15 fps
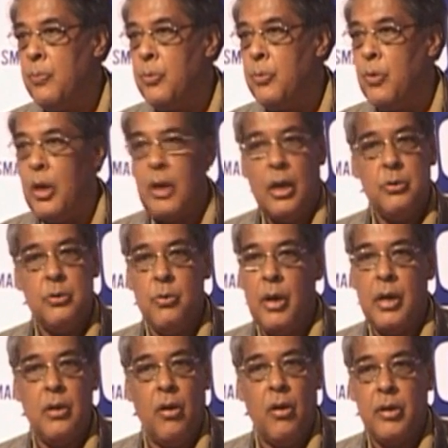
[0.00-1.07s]
Poor Raju
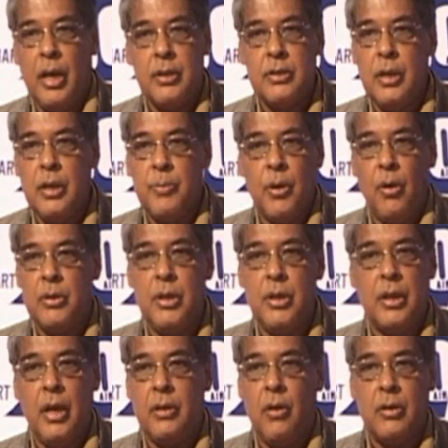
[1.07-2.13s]
cannot answer because he
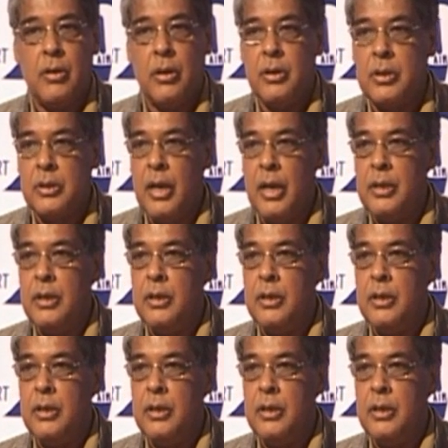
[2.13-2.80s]
cannot understand,